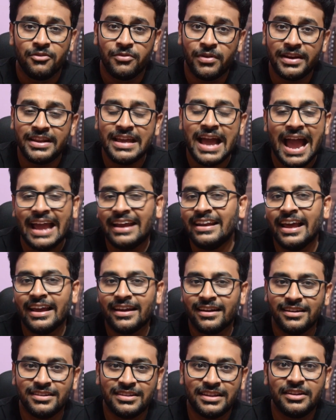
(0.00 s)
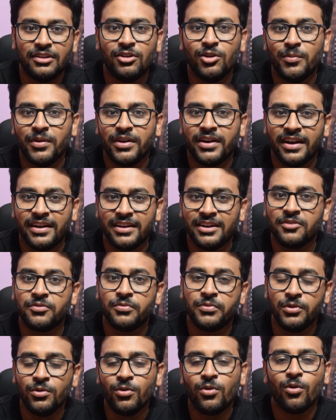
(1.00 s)
very high likely that you'll be
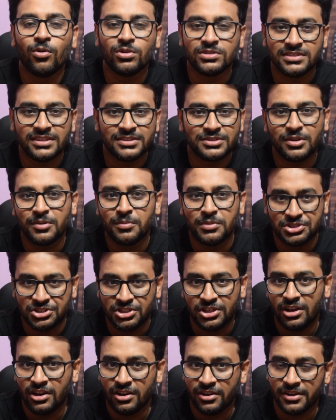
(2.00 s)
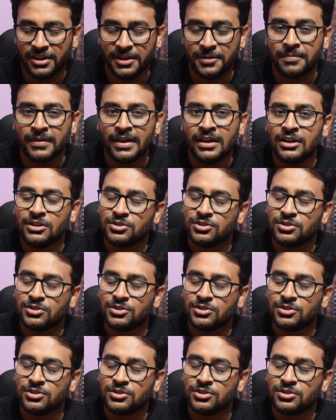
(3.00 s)
creating few courses on machine learning.